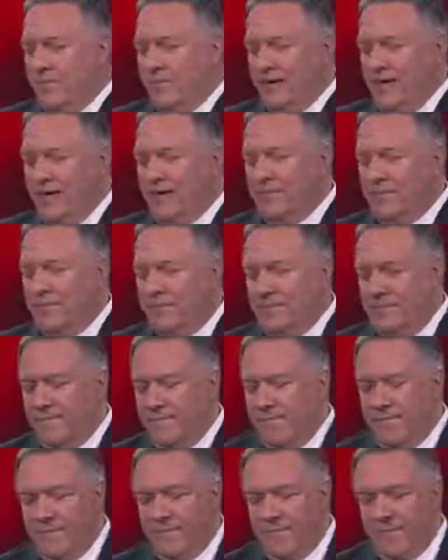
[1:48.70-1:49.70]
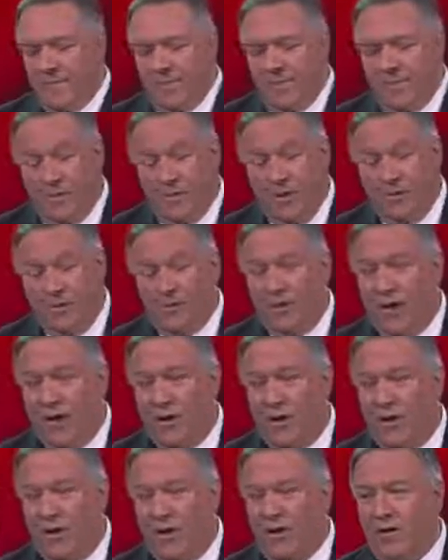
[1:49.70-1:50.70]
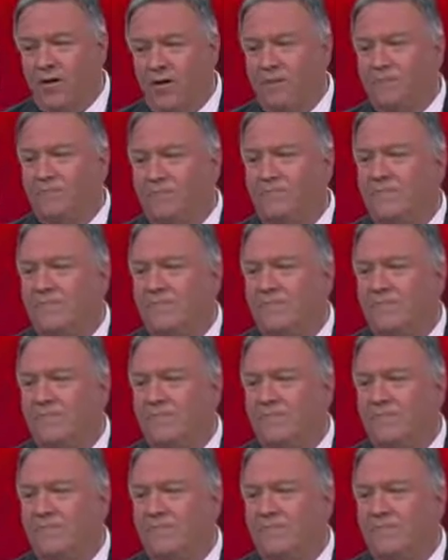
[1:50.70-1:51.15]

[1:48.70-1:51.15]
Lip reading: We fought hard.